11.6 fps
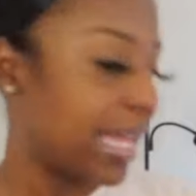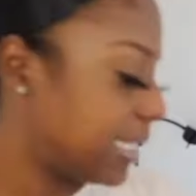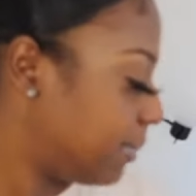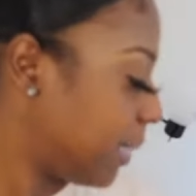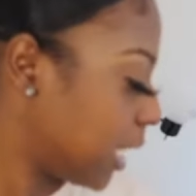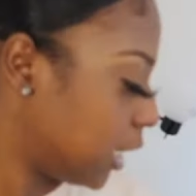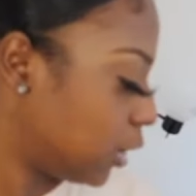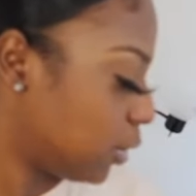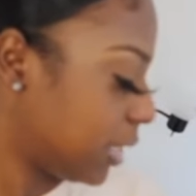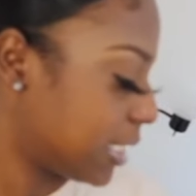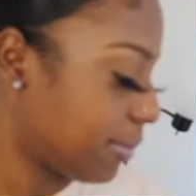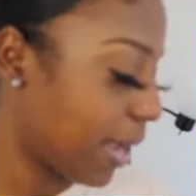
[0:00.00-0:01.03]
I did make a little
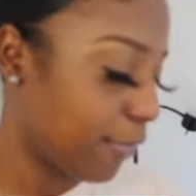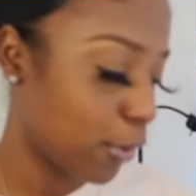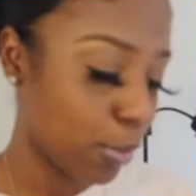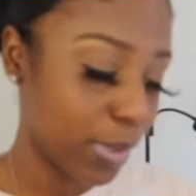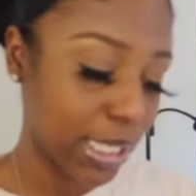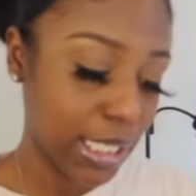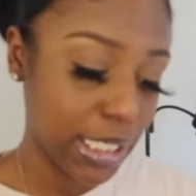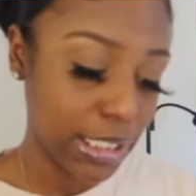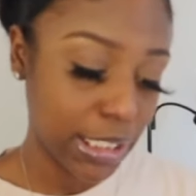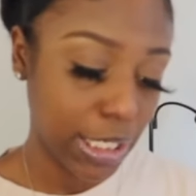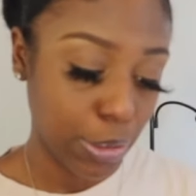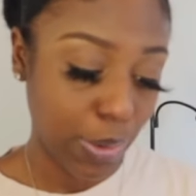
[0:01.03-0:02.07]
list on my phone
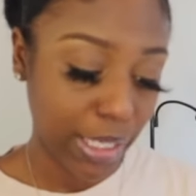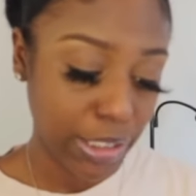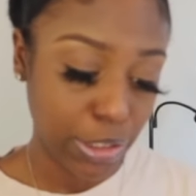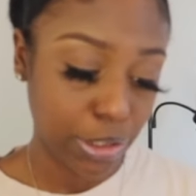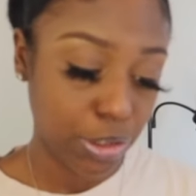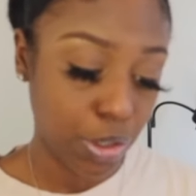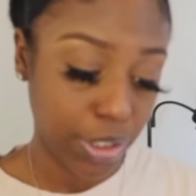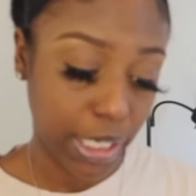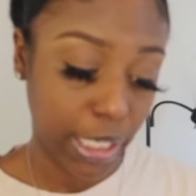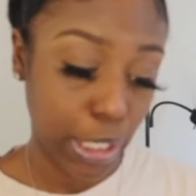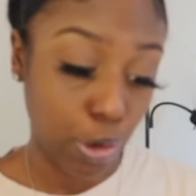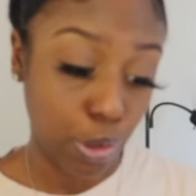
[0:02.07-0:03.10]
because y'all know I can start talking
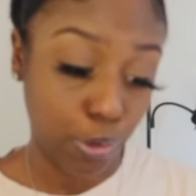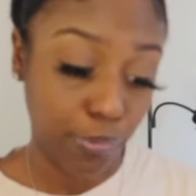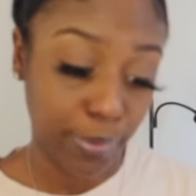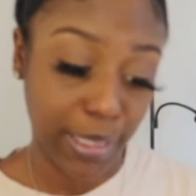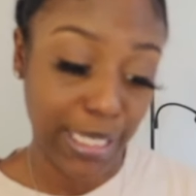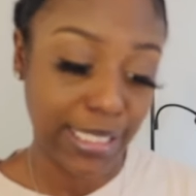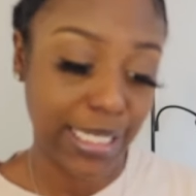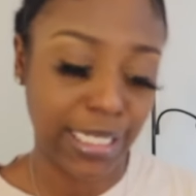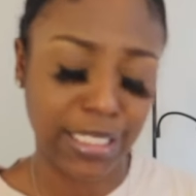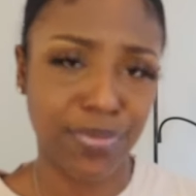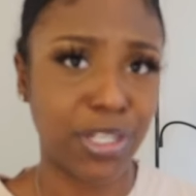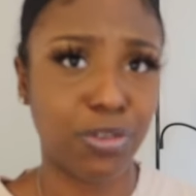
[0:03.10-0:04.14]
and get all over the place. And
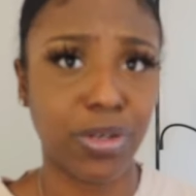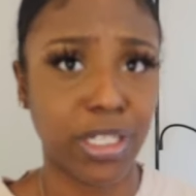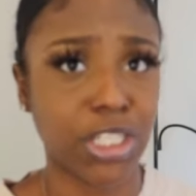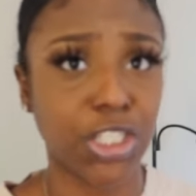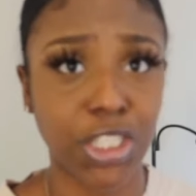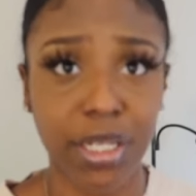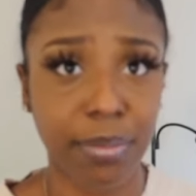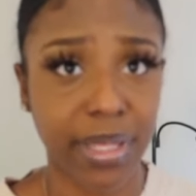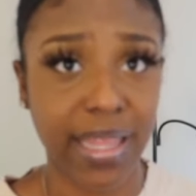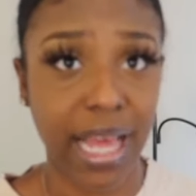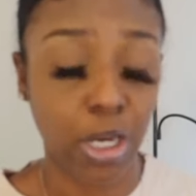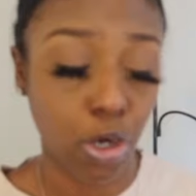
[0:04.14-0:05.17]
this video really shouldn't
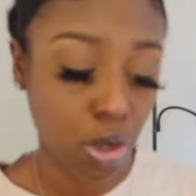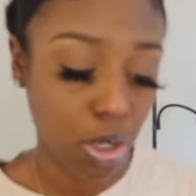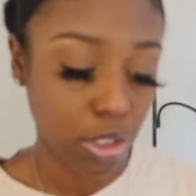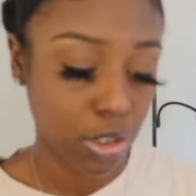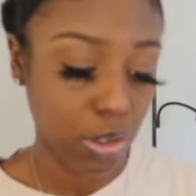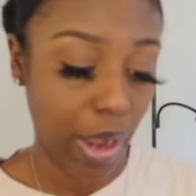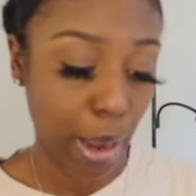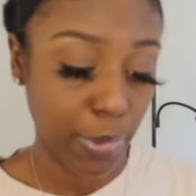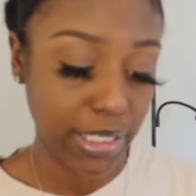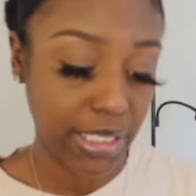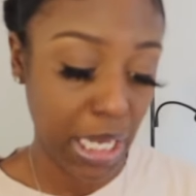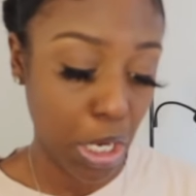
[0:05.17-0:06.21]
be that long. So I
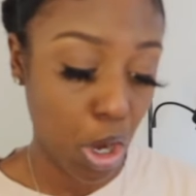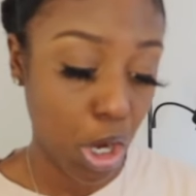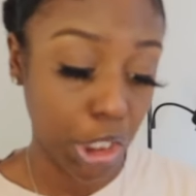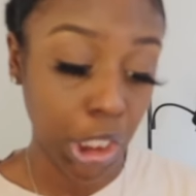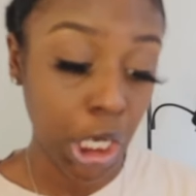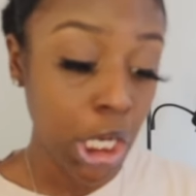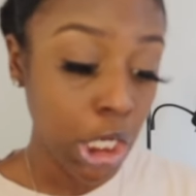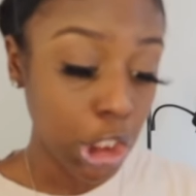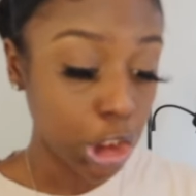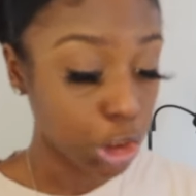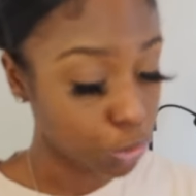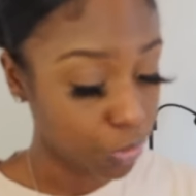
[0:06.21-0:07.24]
want to stay on
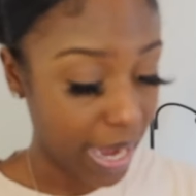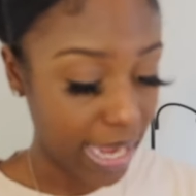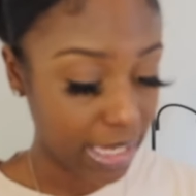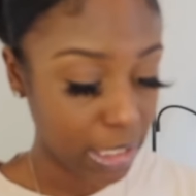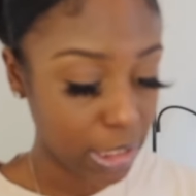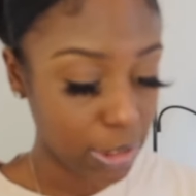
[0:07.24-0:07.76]
track.